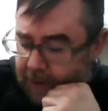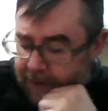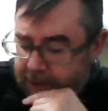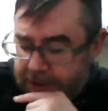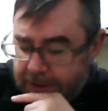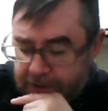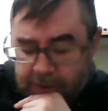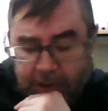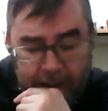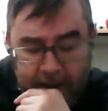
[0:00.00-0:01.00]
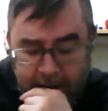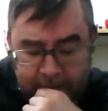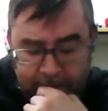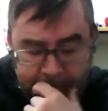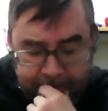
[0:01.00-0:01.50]
just
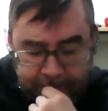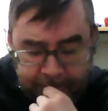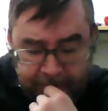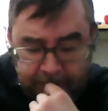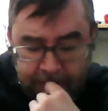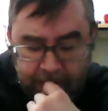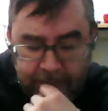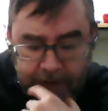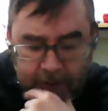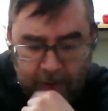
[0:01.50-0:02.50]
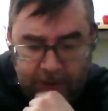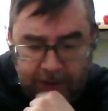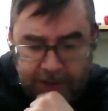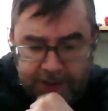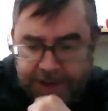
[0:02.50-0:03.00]
do one of
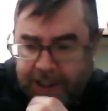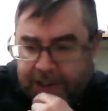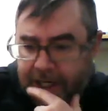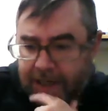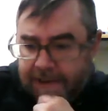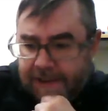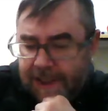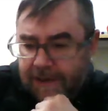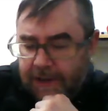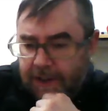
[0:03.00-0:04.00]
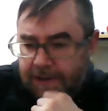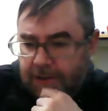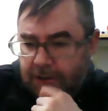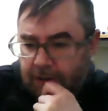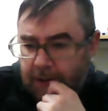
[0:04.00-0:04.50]
the exchange houses out there.
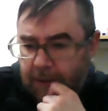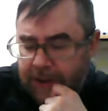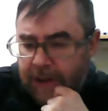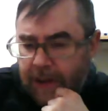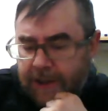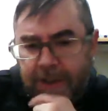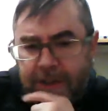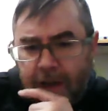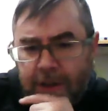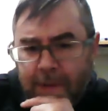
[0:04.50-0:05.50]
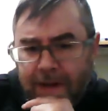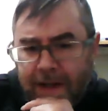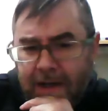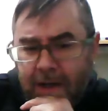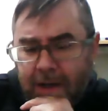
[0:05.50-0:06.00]
So did we talk about
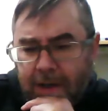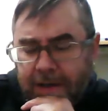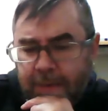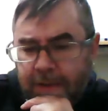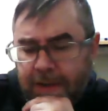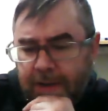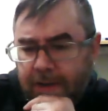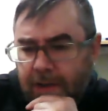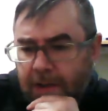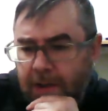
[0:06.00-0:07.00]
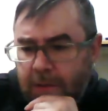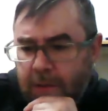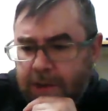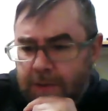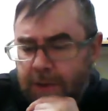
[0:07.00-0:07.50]
that at all? I think did
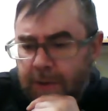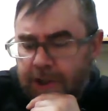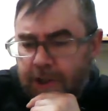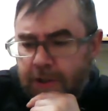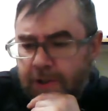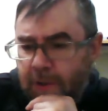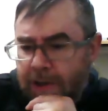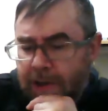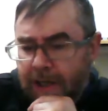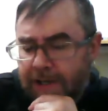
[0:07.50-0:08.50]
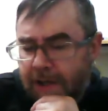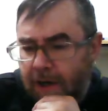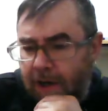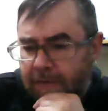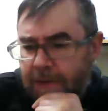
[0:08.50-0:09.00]
we choose one to like start
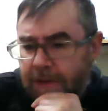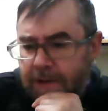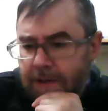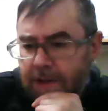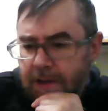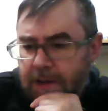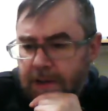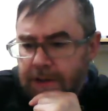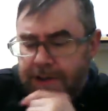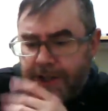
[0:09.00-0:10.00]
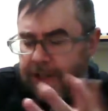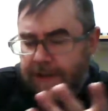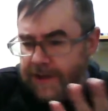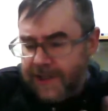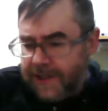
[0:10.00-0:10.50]
off with, just to
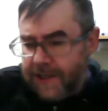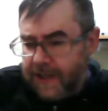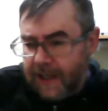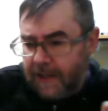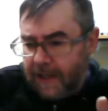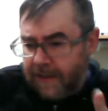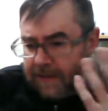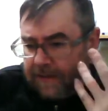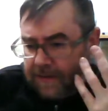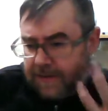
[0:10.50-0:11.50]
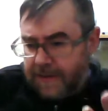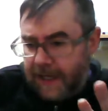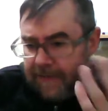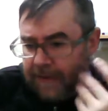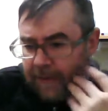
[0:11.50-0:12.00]
get like
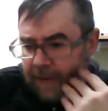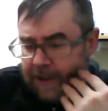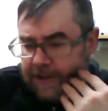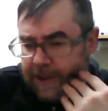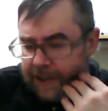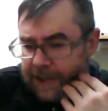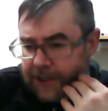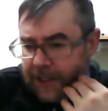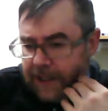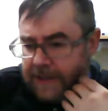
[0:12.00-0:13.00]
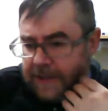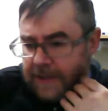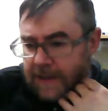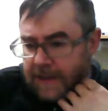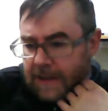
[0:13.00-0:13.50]
data from an exchange,
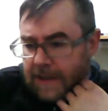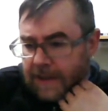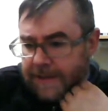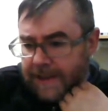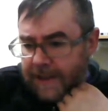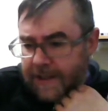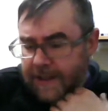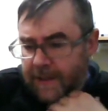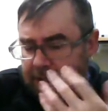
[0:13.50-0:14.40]
because I think it's going to